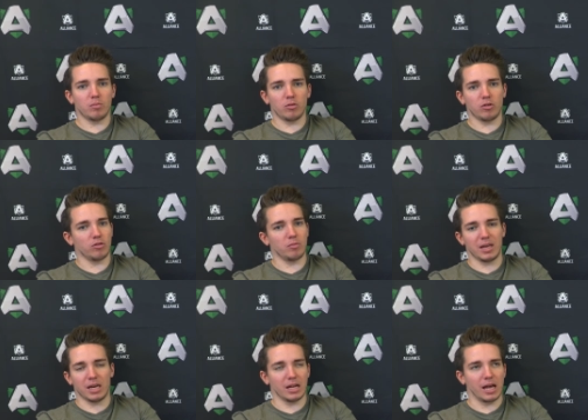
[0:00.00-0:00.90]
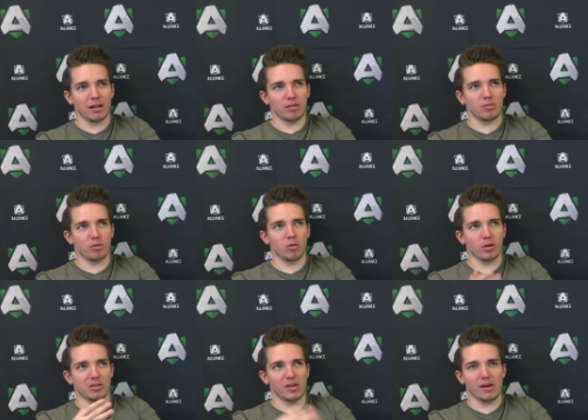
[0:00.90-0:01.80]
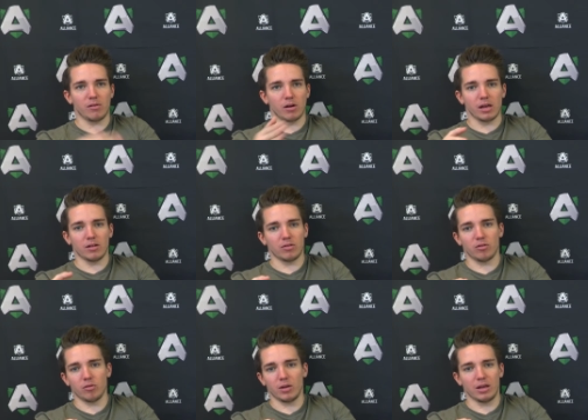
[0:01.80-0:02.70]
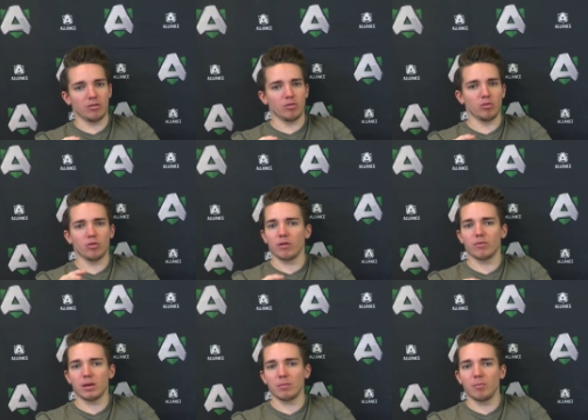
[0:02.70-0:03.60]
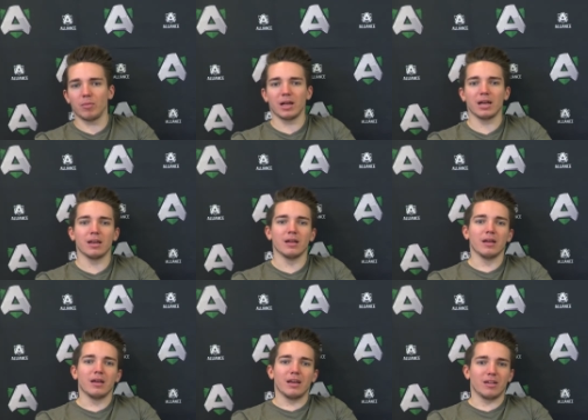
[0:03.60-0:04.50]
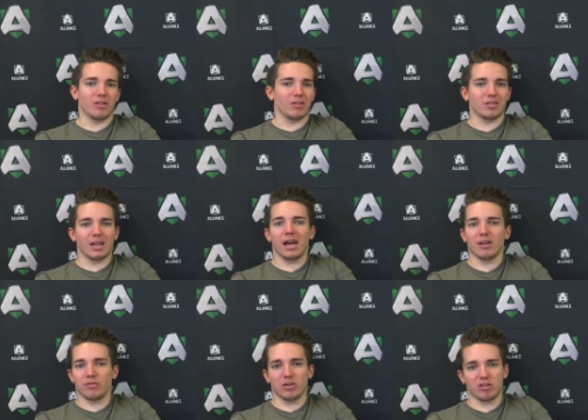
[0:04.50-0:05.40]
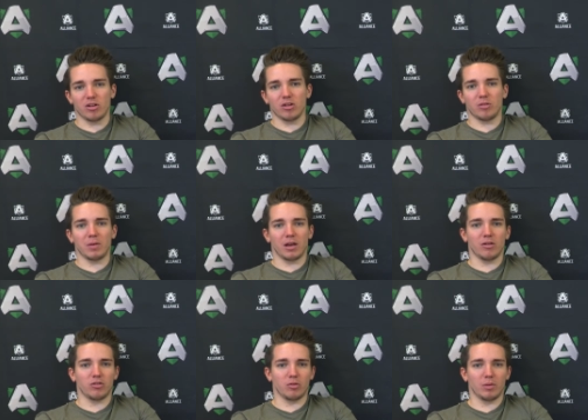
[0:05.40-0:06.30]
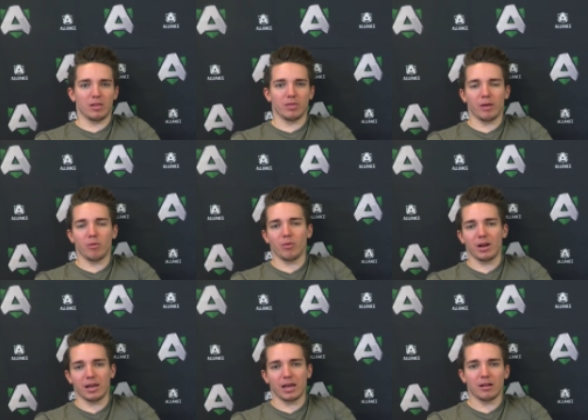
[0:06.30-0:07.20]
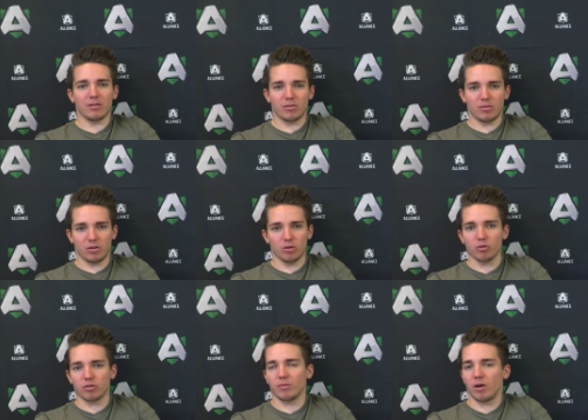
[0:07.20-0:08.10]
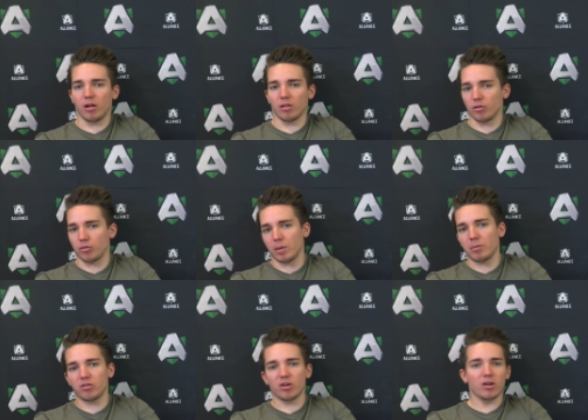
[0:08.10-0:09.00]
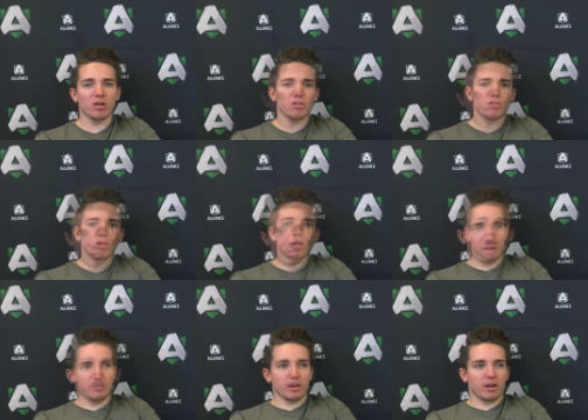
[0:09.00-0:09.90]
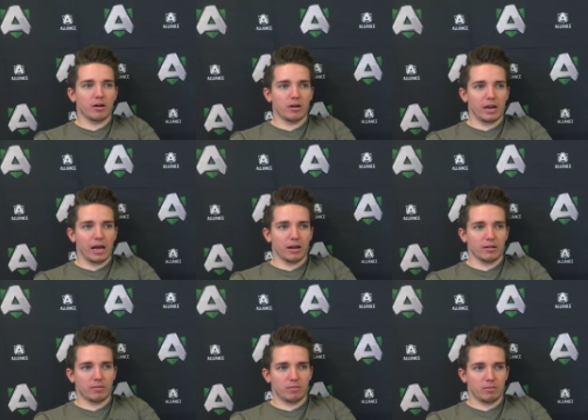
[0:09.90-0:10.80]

just meaning that going Tyrion into Udra of the Ebon Blade it's not that efficient, because you will never really get use of all those weapon charges. That's the card that